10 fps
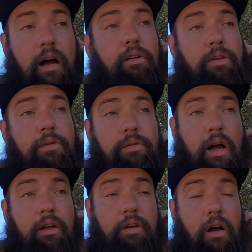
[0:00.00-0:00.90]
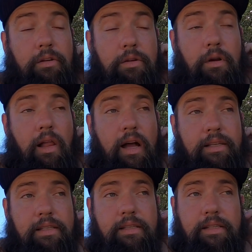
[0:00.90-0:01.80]
I'll
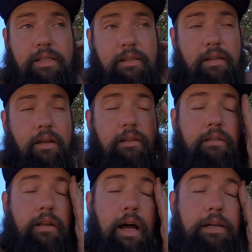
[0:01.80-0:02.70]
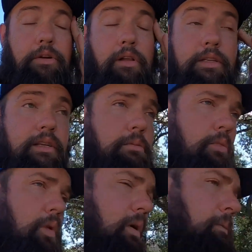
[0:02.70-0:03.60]
utilize the hydraulic tilt
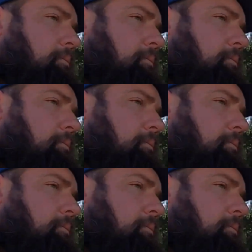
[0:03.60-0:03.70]
more.